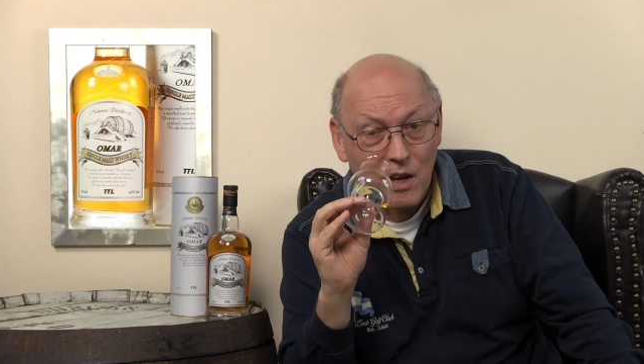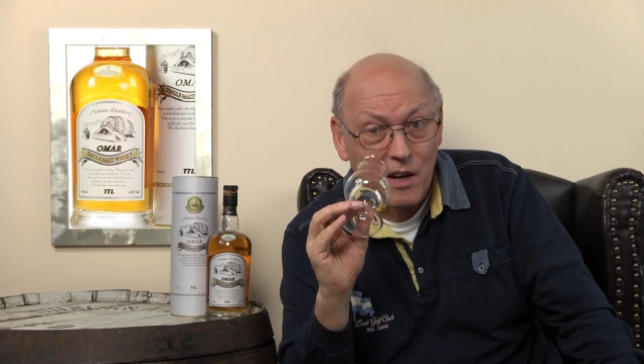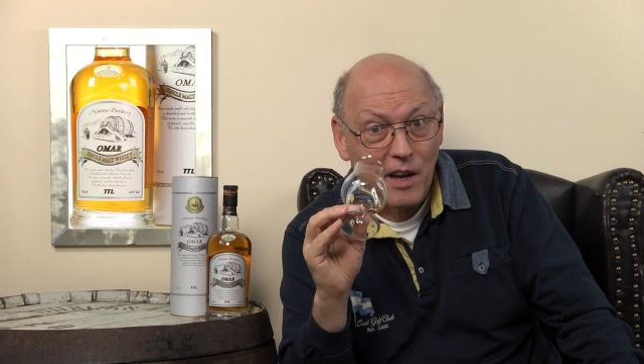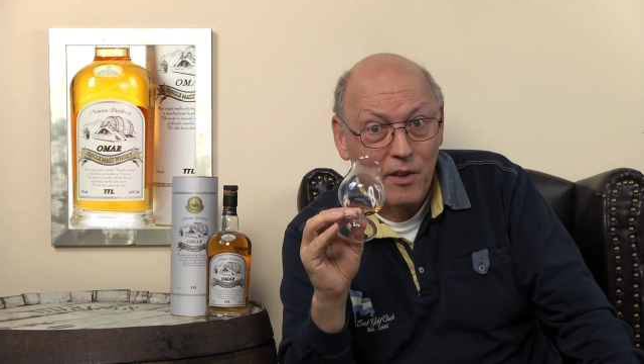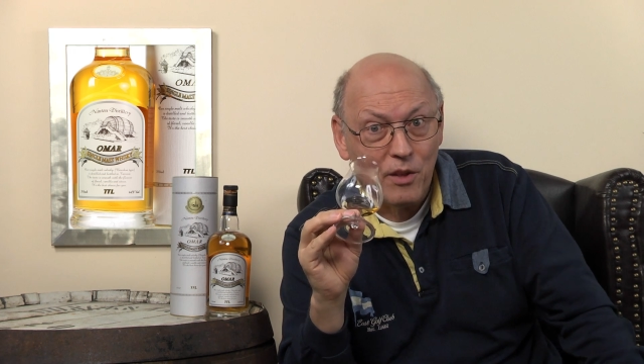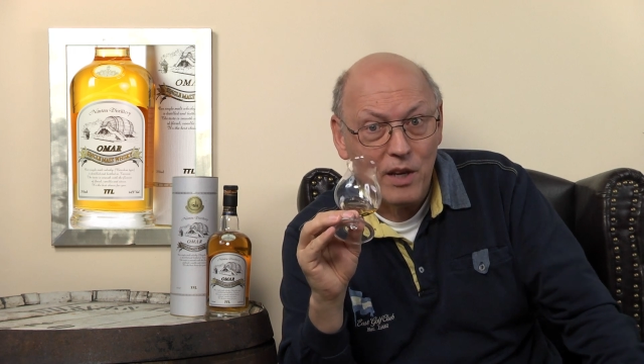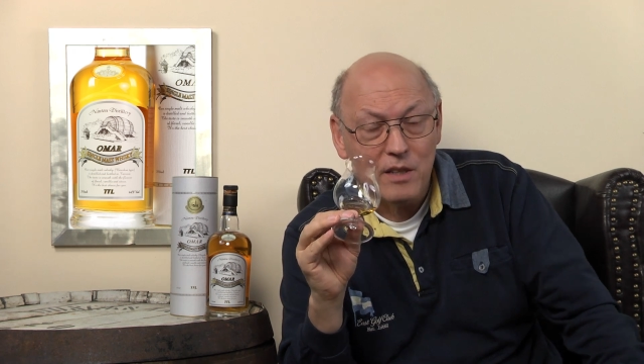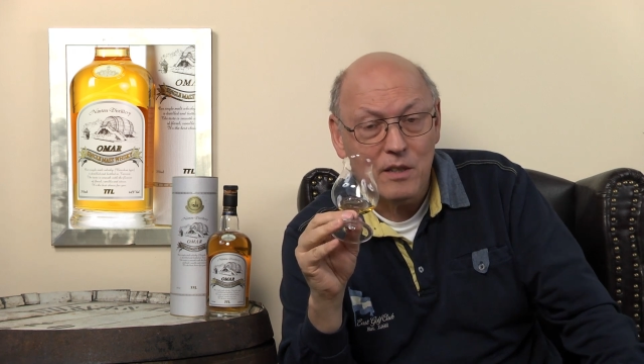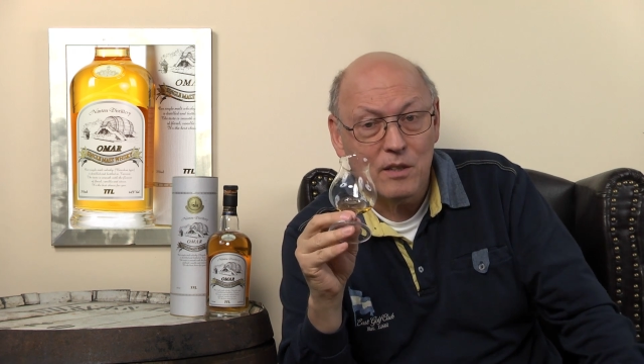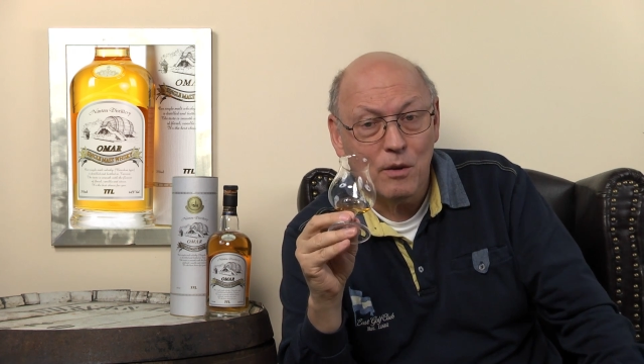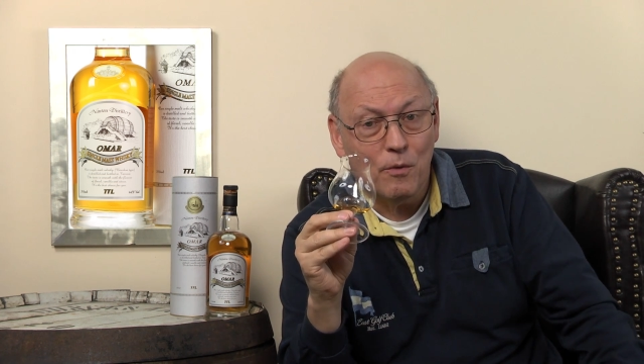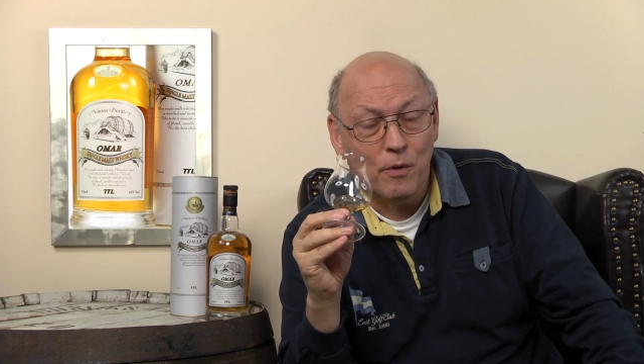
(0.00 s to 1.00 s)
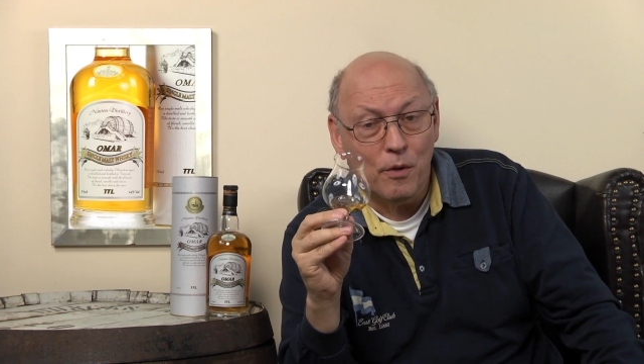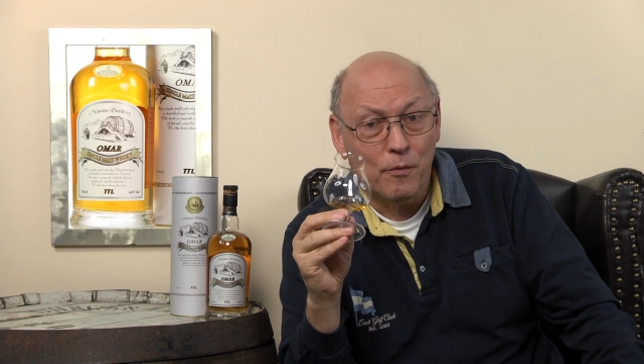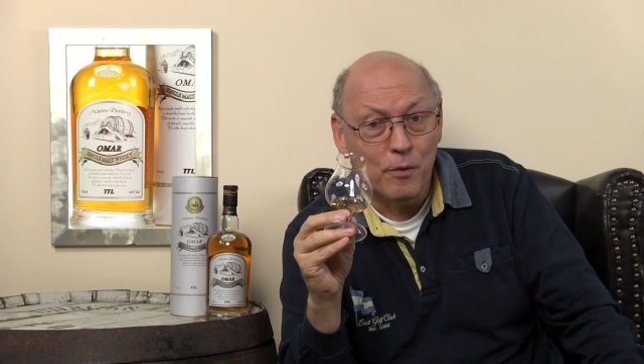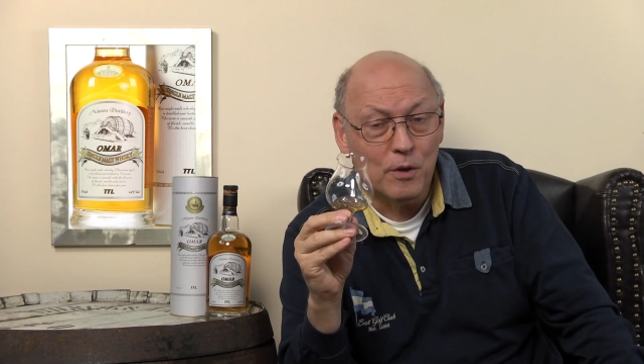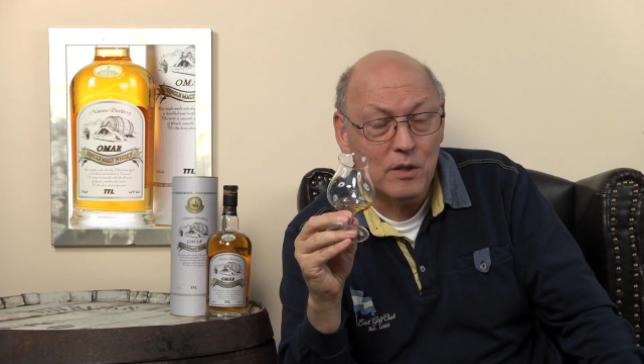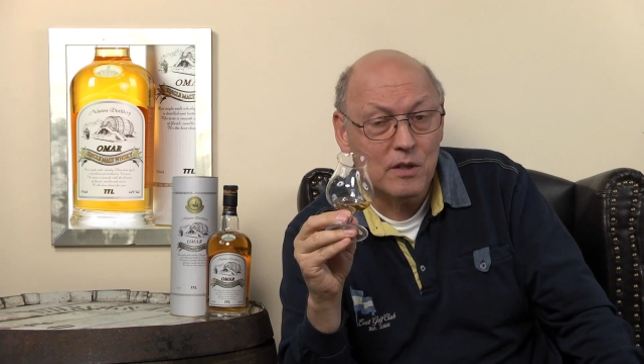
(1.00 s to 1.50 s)
I like that. So for the
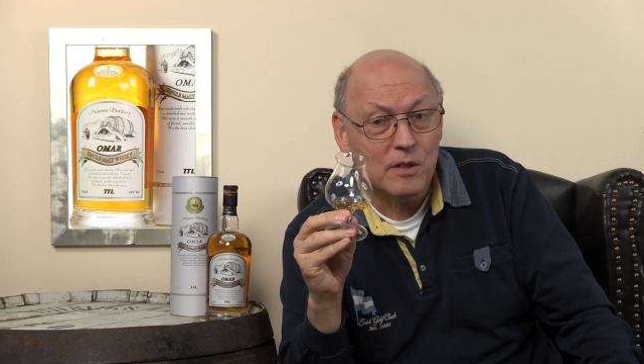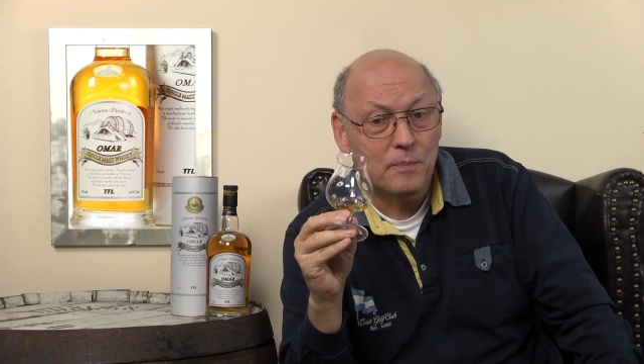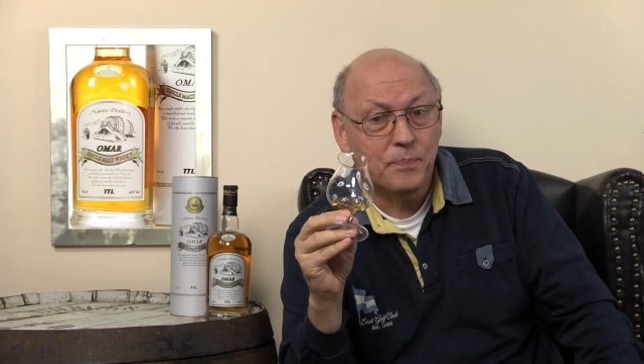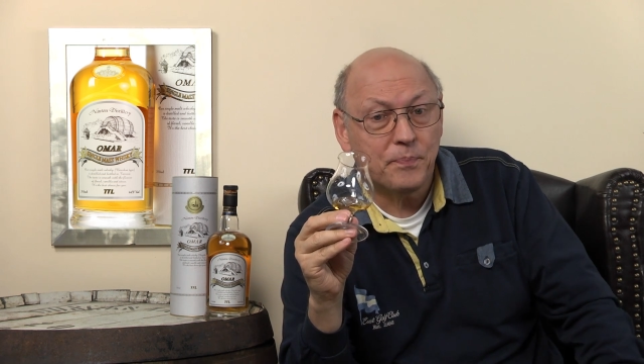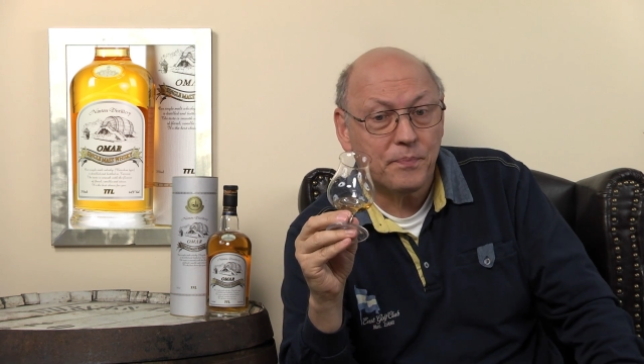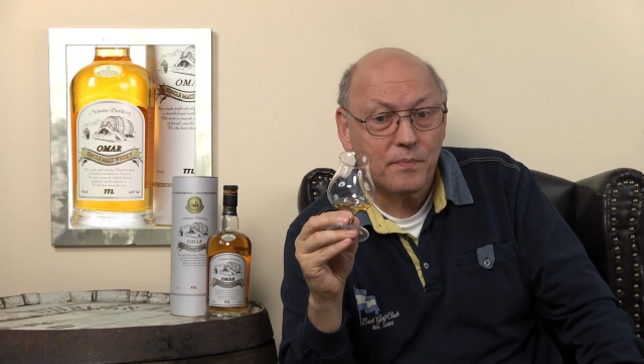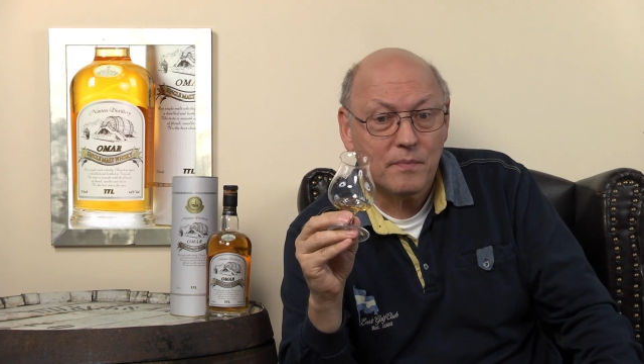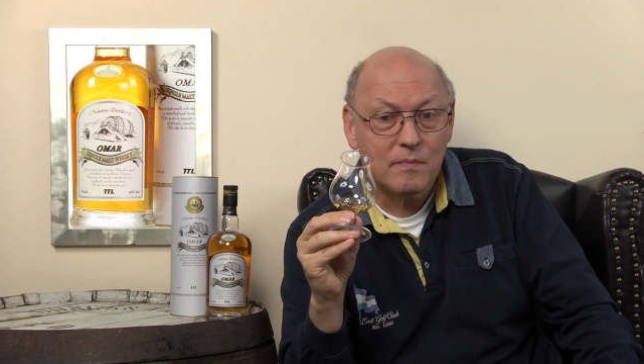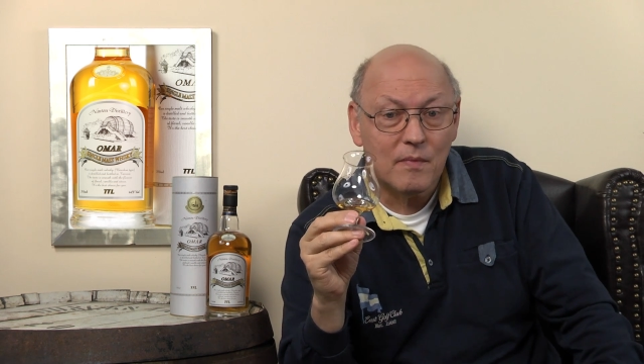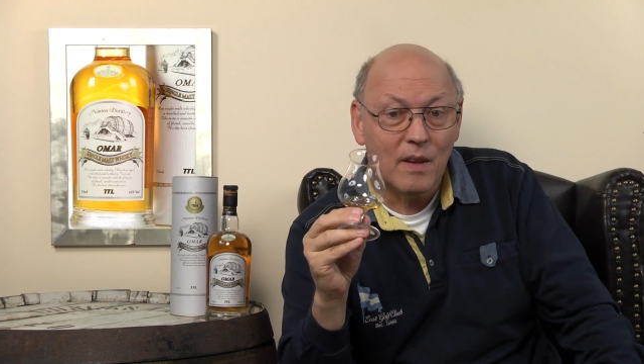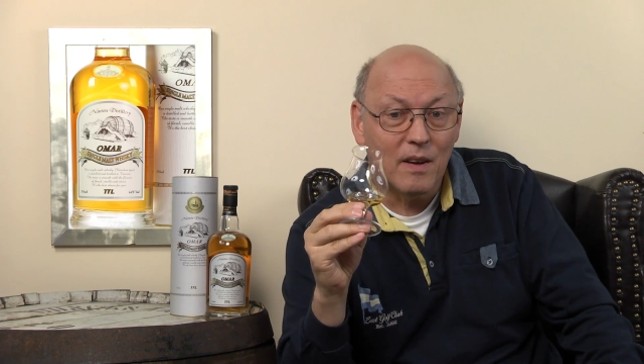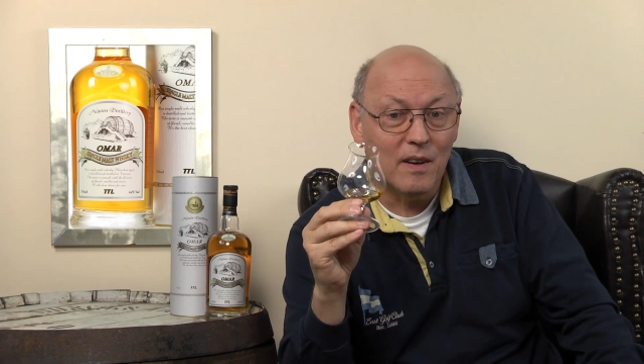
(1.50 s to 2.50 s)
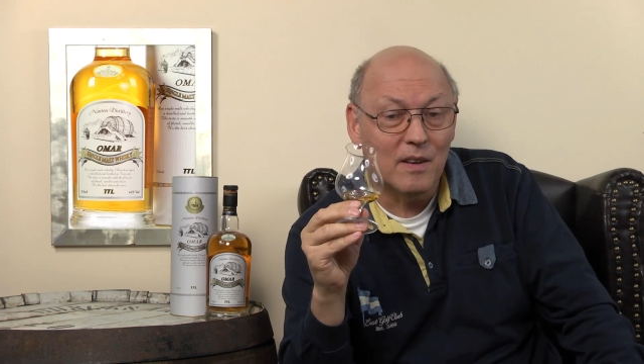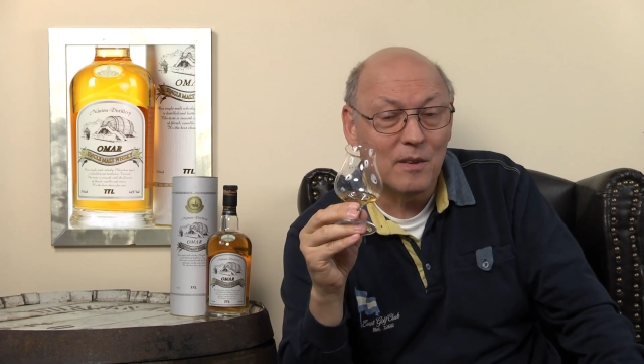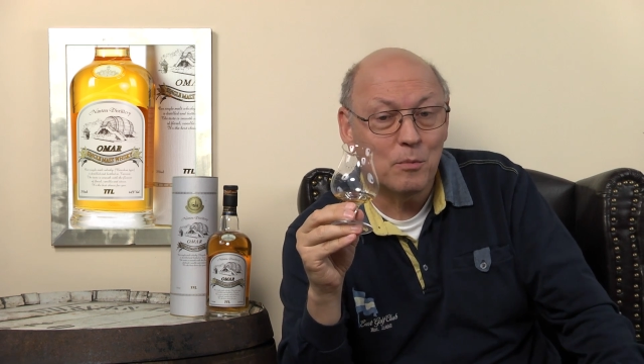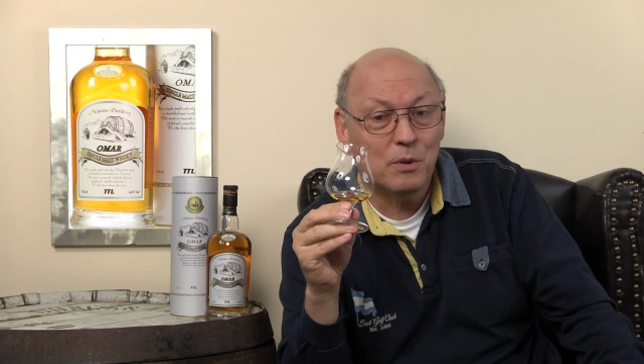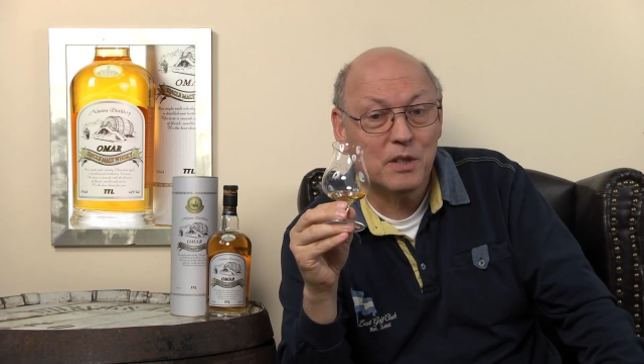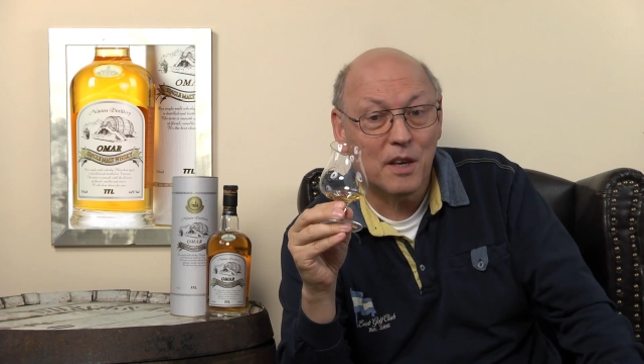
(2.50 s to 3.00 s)
first
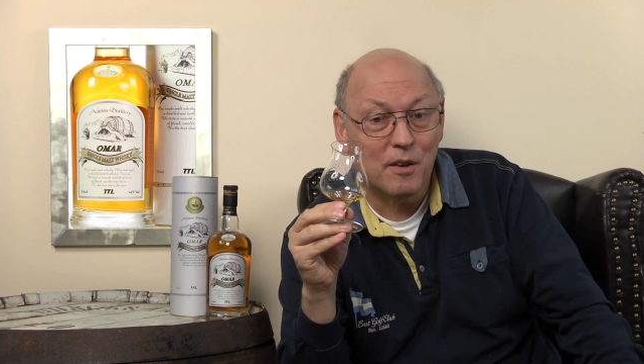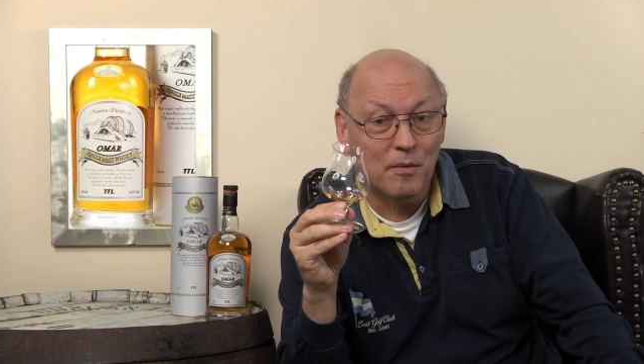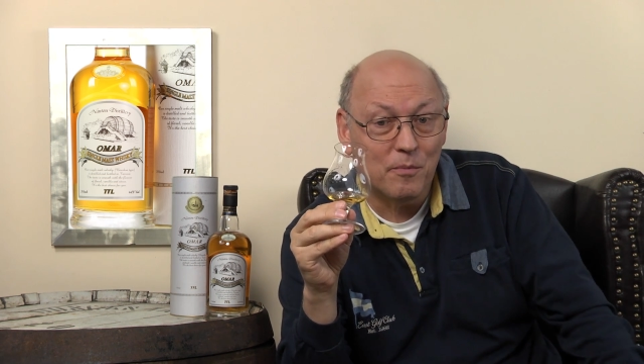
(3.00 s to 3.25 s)
whiskey